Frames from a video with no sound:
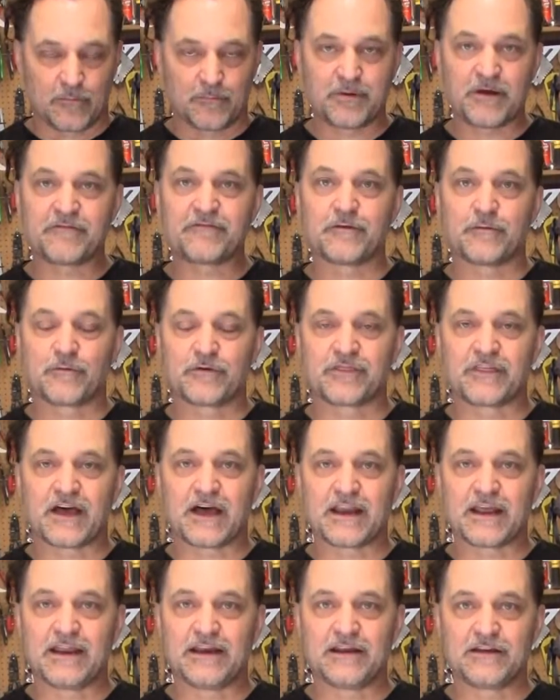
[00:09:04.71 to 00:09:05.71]
or buff it with
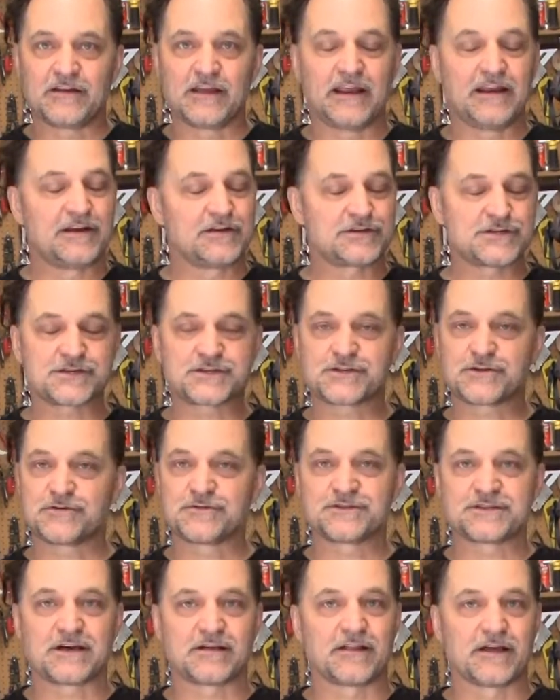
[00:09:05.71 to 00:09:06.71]
that, and it just
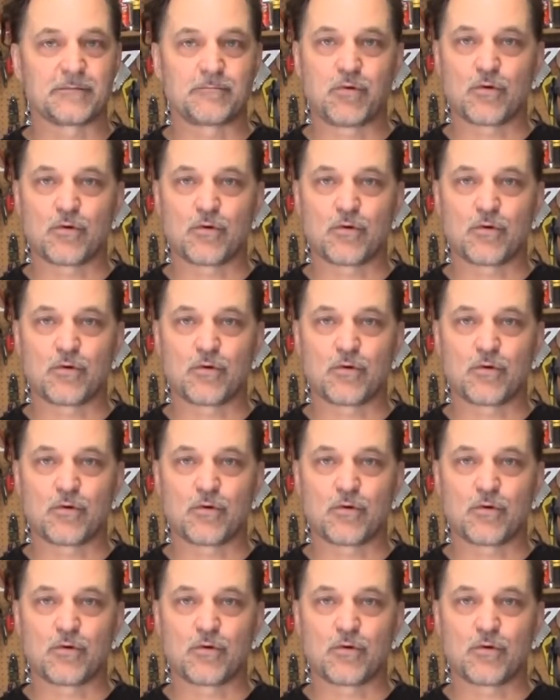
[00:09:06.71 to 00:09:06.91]
turns out like